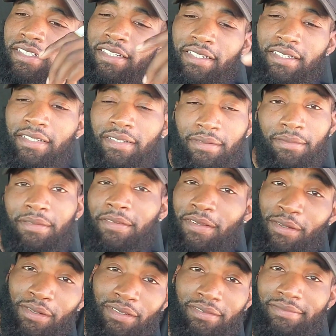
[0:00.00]
Man,
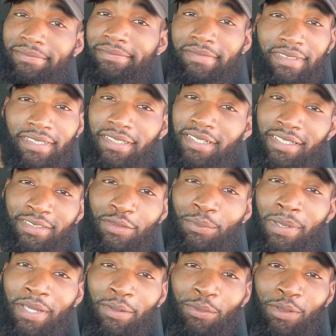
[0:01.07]
yo, doesn't
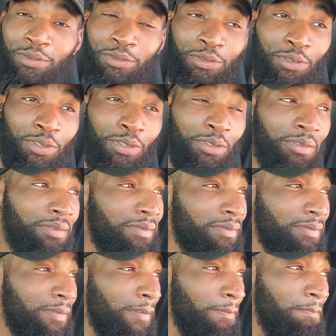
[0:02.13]
matter what you do,
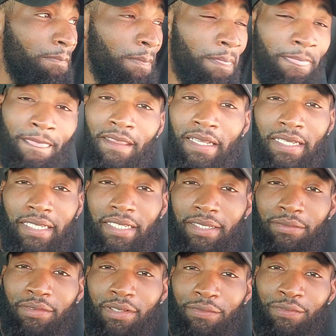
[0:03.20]

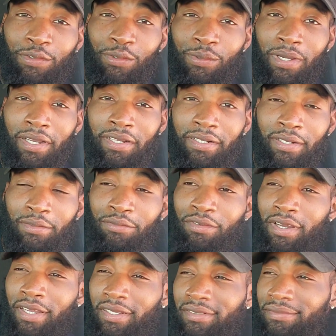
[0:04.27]
even if you do everything
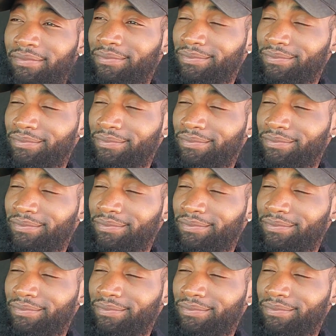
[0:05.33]
right,